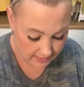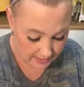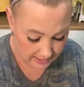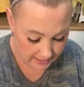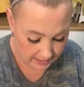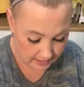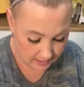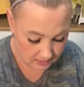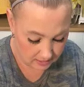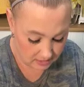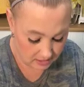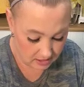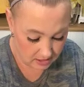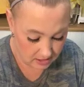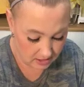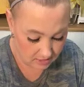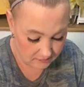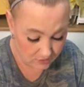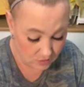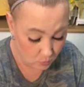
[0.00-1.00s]
like,
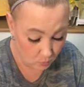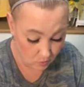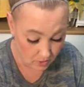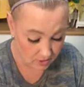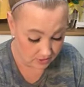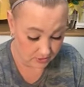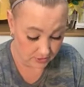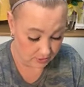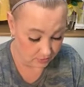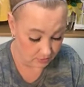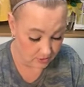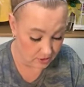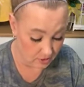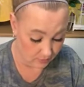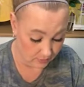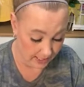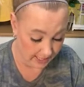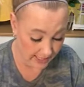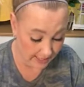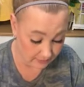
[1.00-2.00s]
if you want to, you
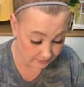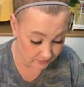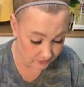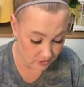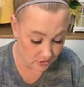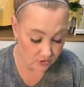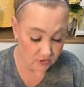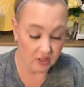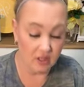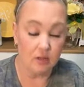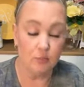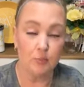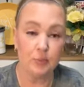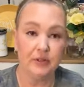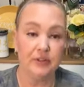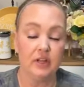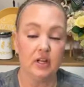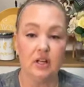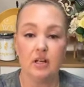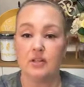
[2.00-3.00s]
don't have to do it,
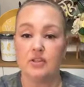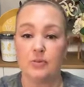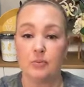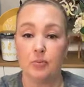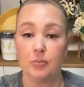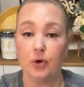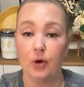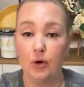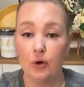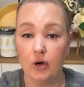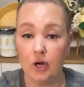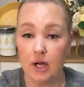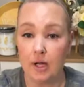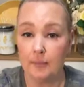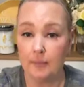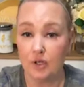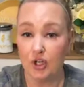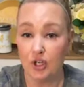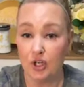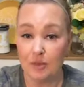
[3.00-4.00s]
but there is a
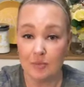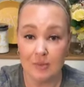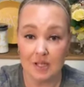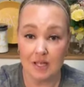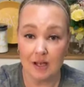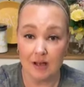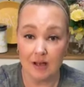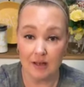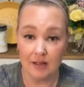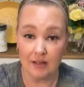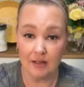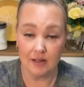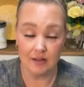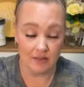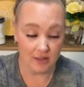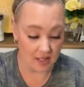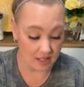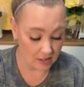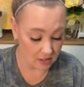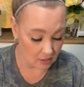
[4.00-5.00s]
program going to be
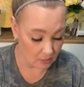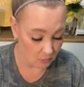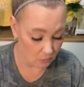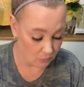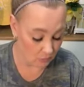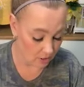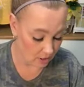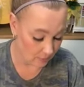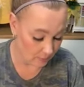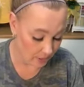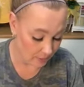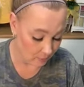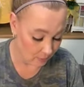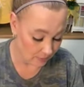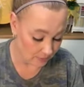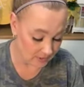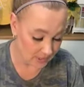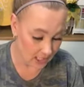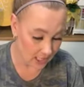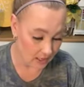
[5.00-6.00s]
on there on my
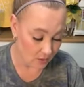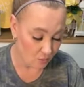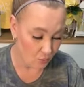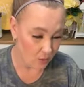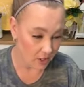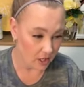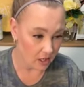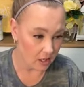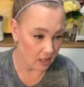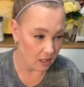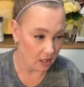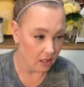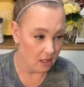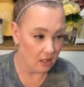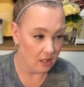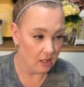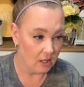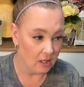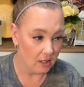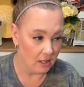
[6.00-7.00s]
website
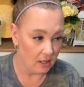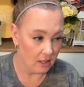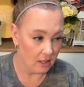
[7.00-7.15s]
where